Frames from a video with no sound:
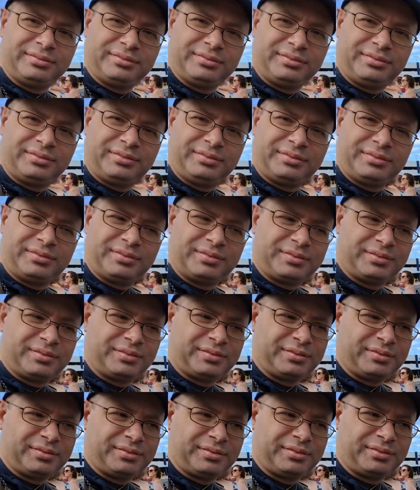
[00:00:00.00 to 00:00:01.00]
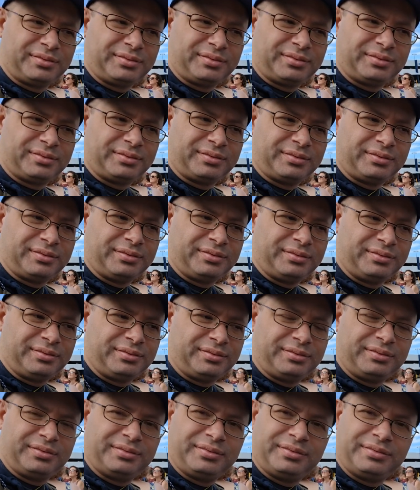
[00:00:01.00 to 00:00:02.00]

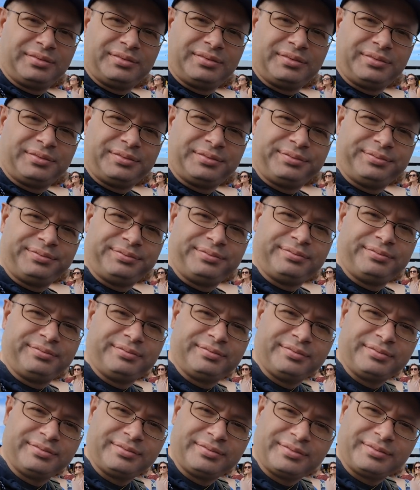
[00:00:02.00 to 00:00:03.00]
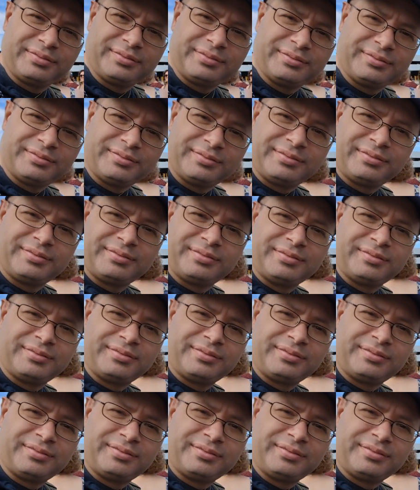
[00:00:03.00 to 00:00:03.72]
This person isn't speaking.